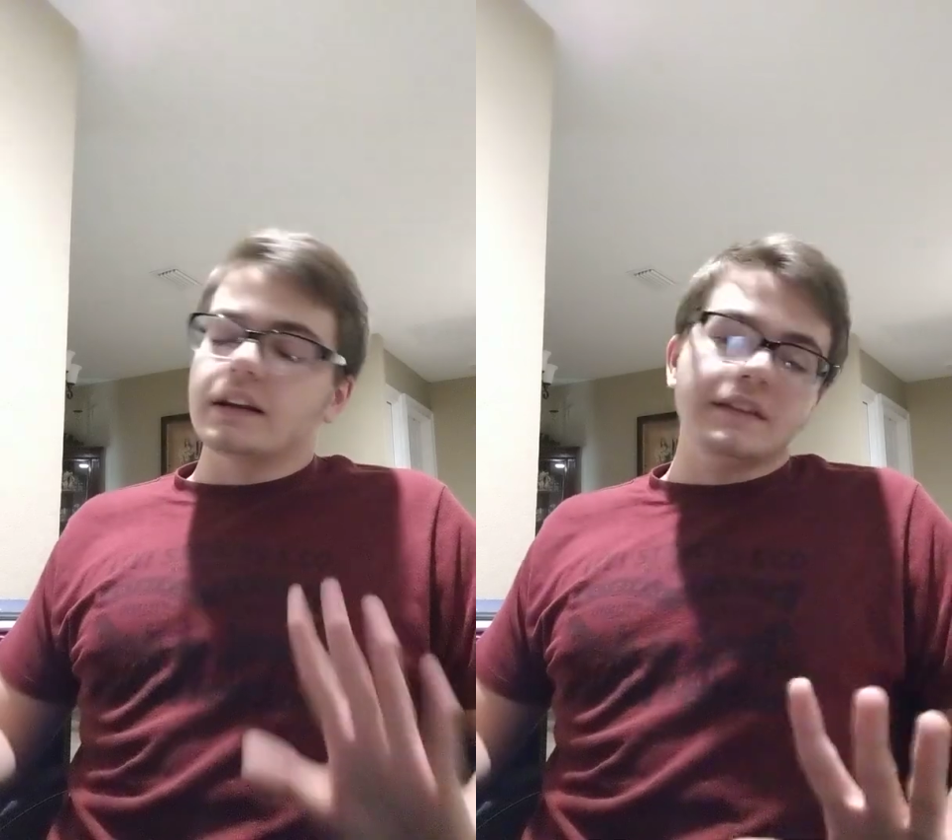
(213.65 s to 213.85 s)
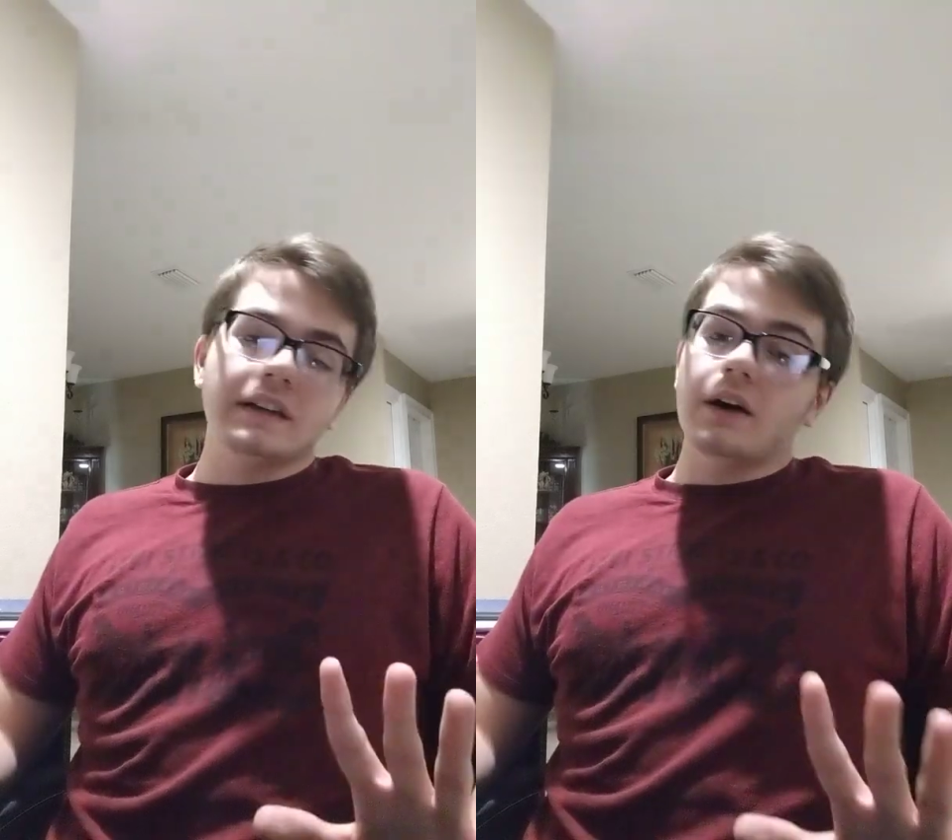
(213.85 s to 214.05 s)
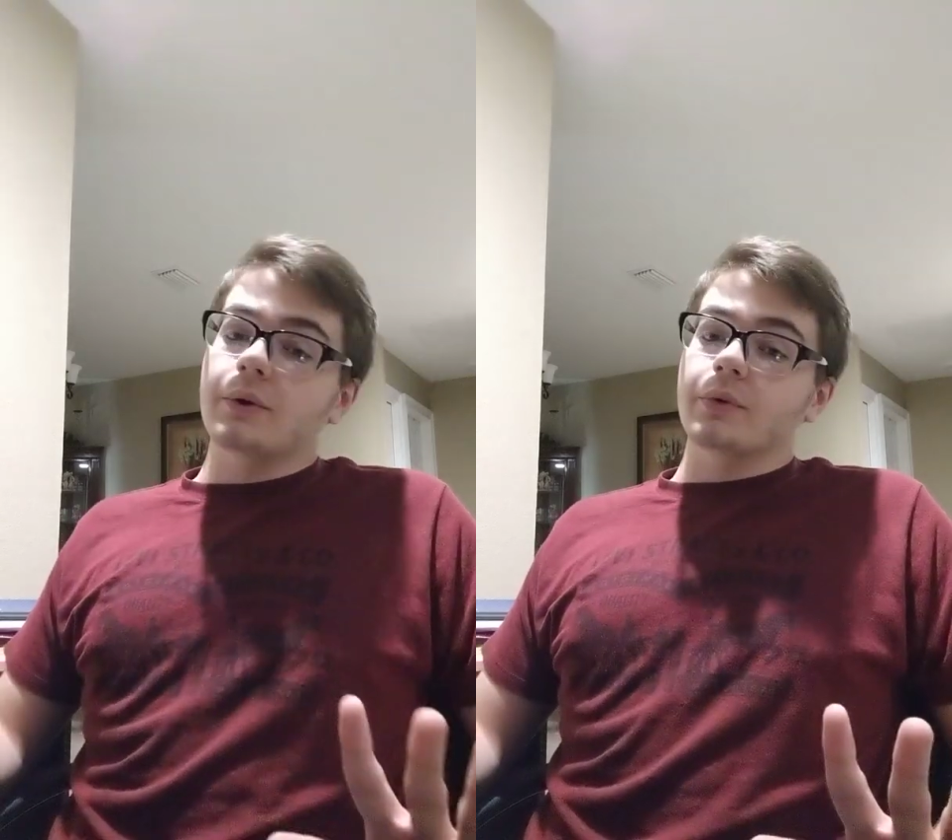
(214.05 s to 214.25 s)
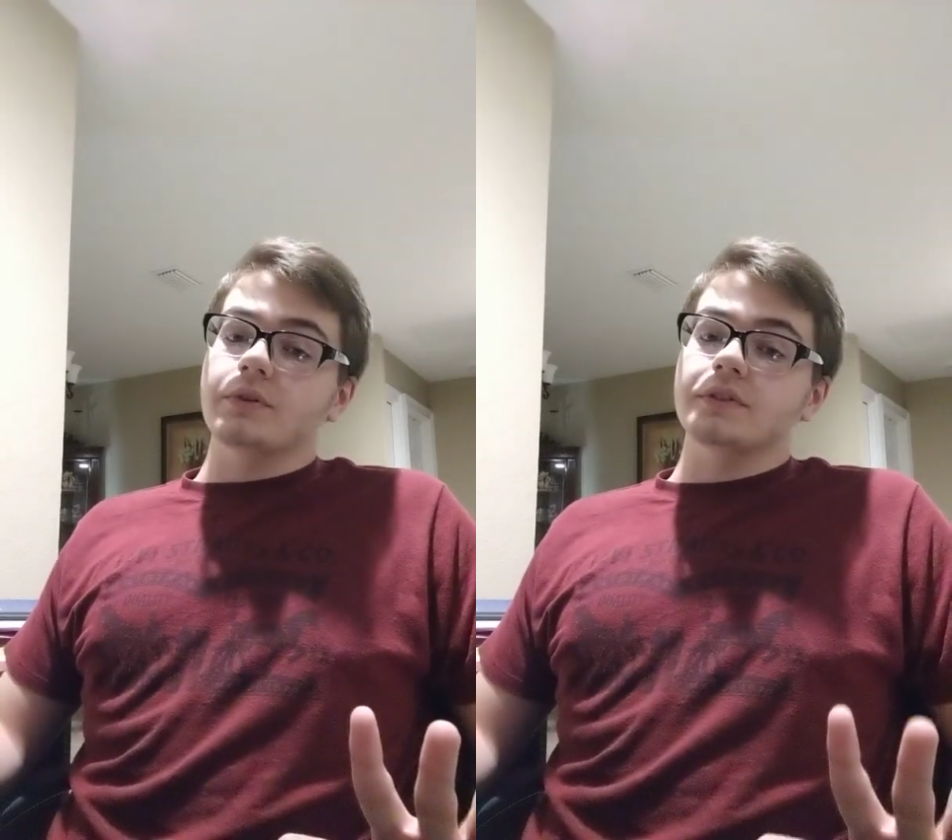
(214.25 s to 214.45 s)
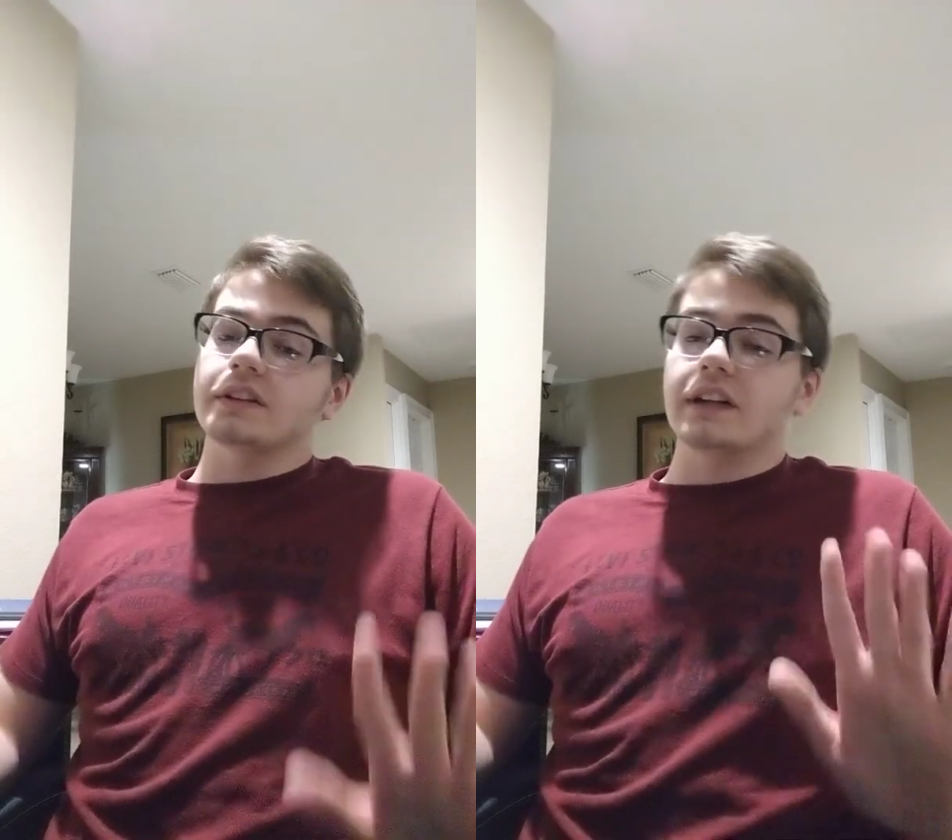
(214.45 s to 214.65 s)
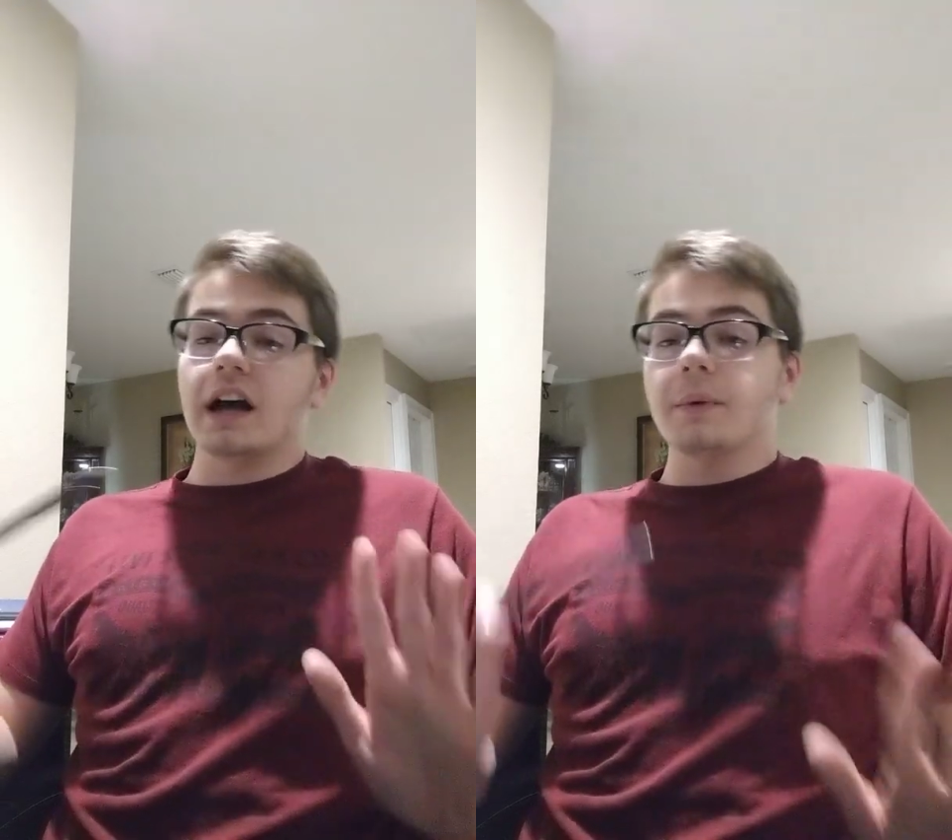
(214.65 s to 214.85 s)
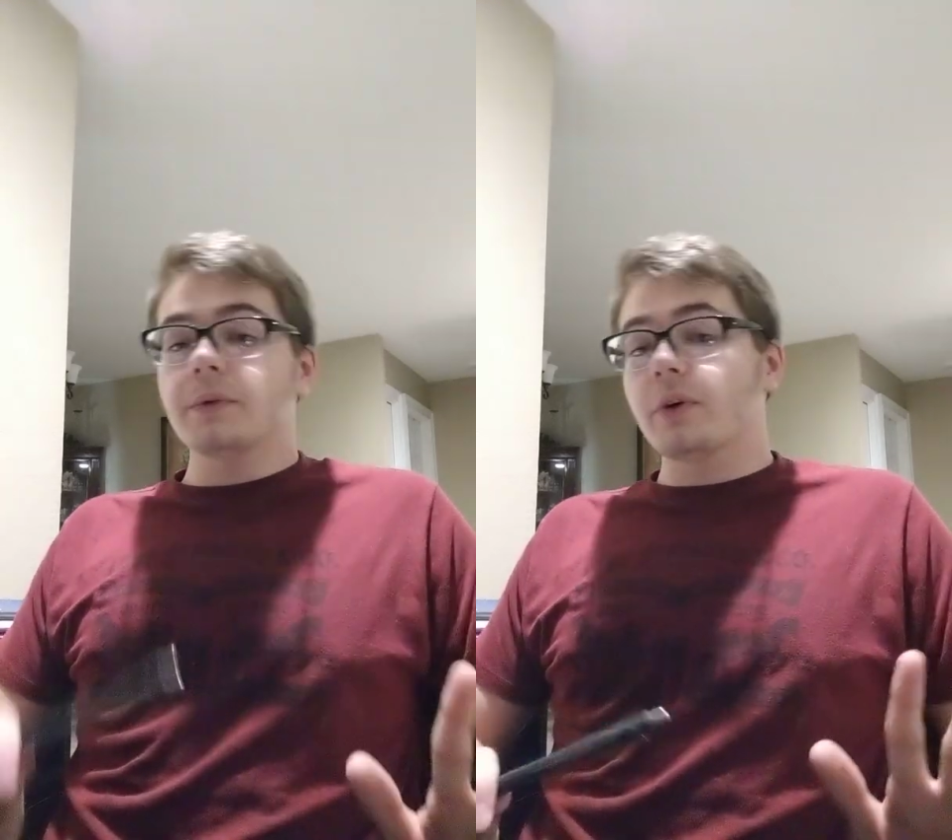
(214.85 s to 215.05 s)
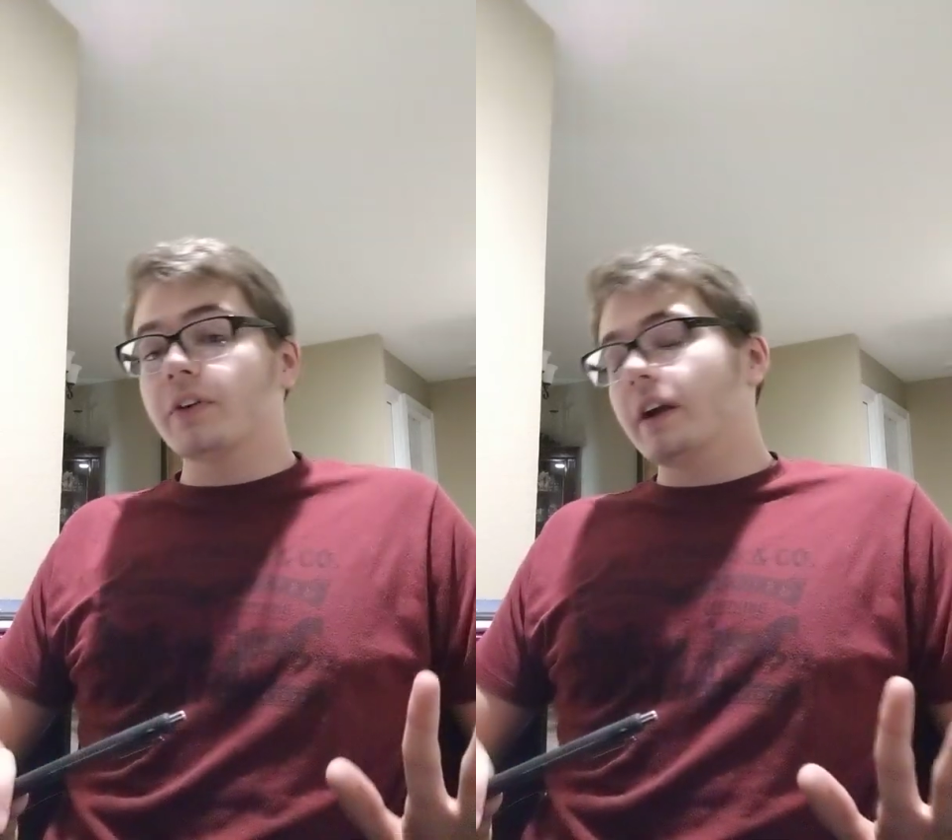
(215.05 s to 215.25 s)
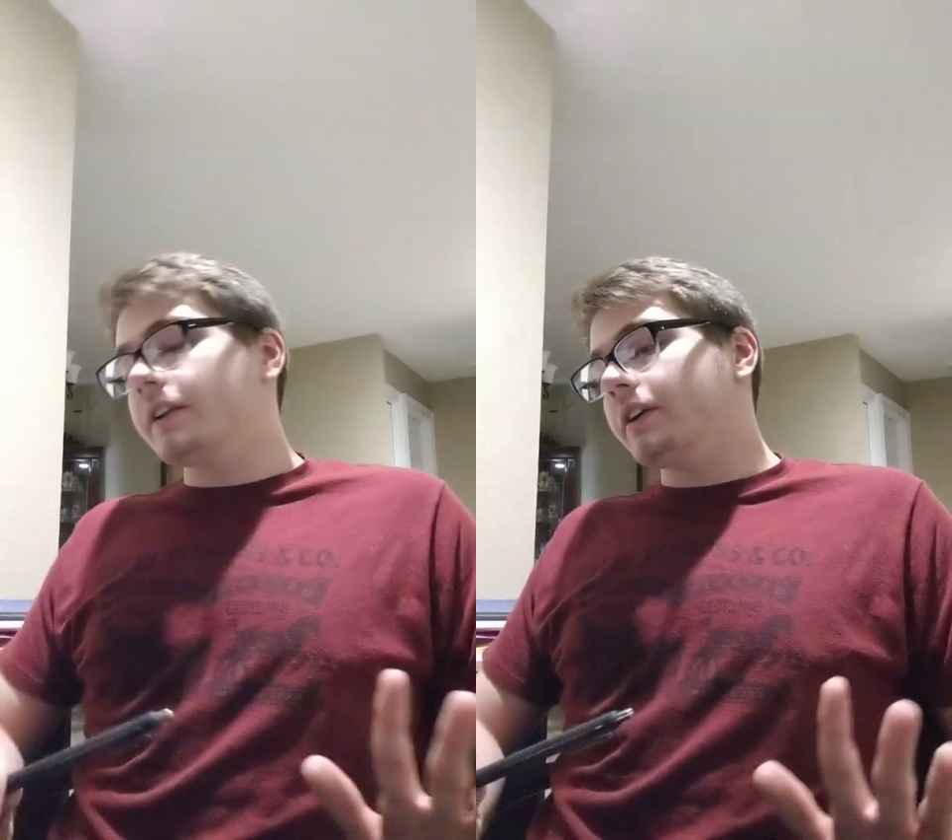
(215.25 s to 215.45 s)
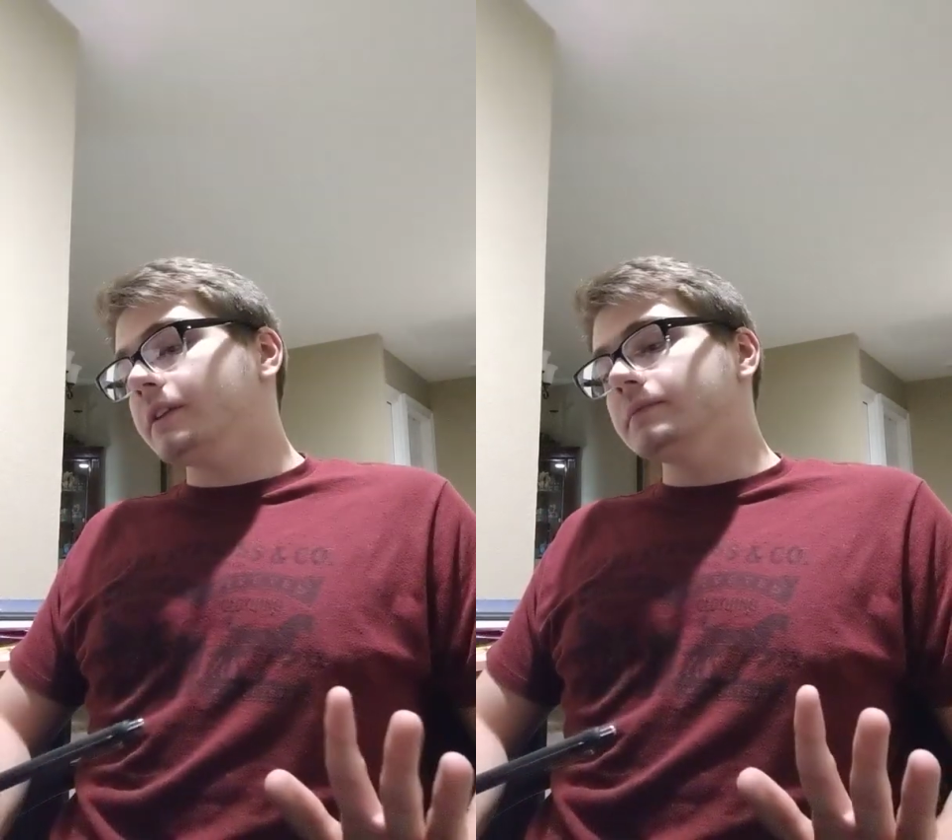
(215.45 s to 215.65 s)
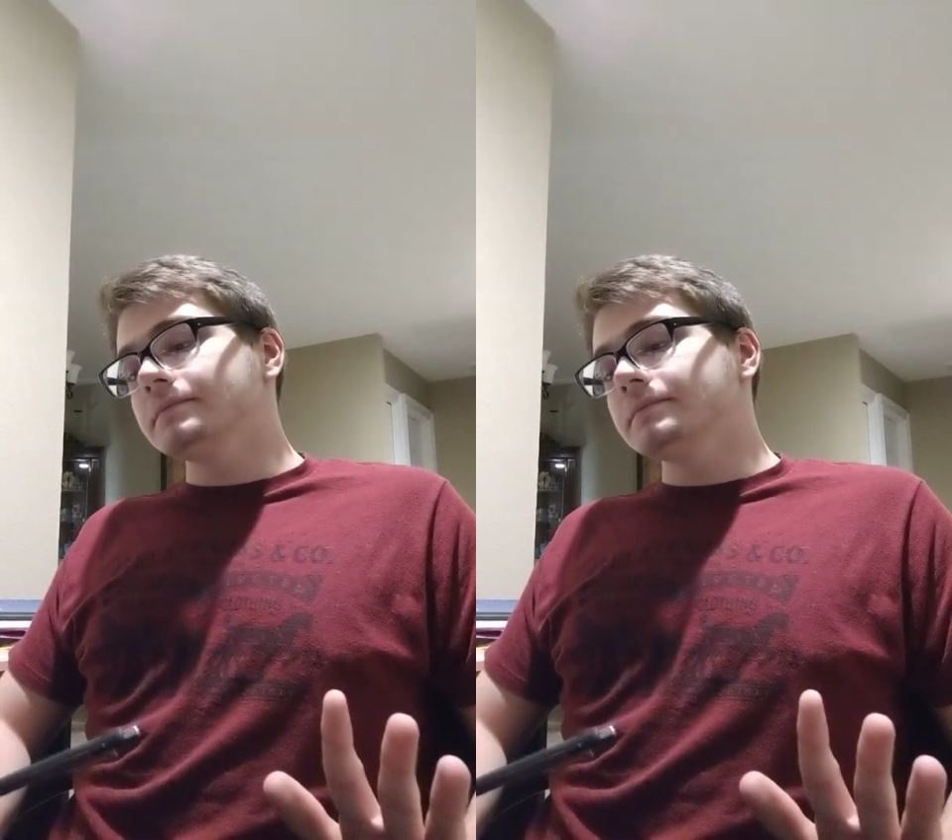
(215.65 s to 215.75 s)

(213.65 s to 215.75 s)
That's not how it rolls. That's not how we roll around here.